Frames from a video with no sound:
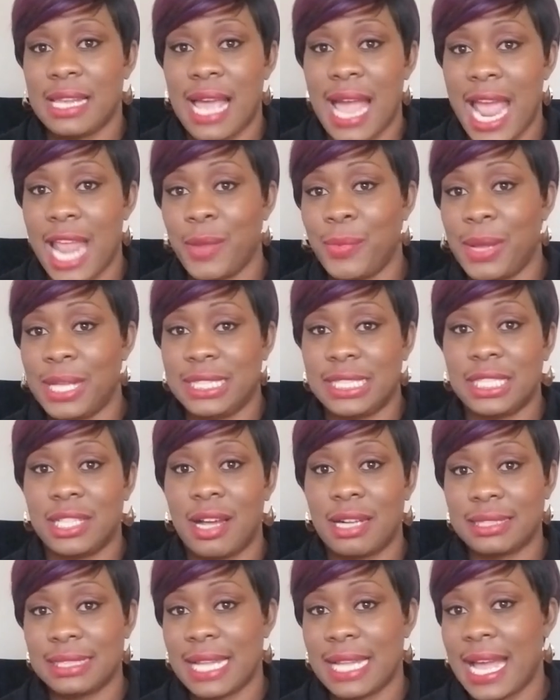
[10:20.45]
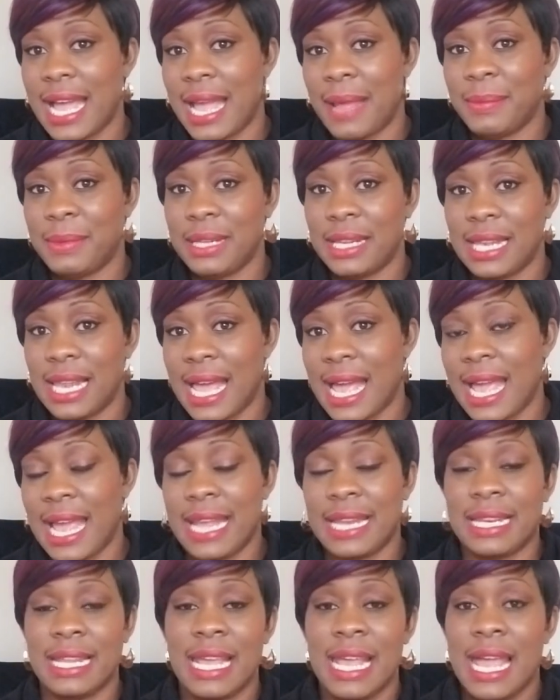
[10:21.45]
line, waiting long time in
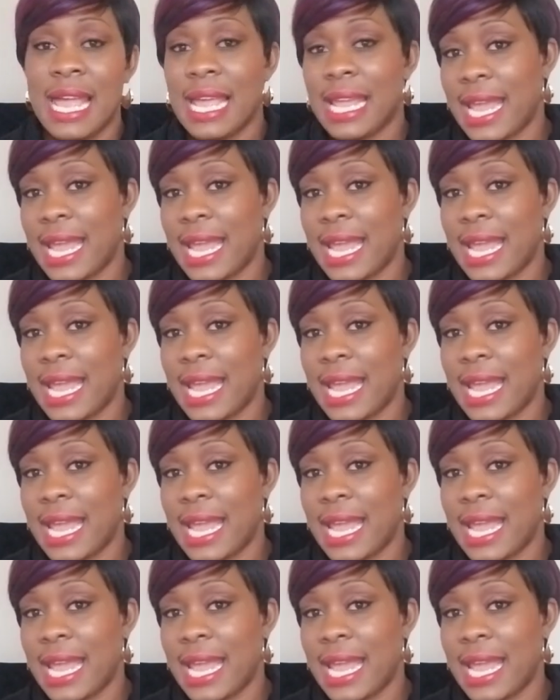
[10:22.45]
line,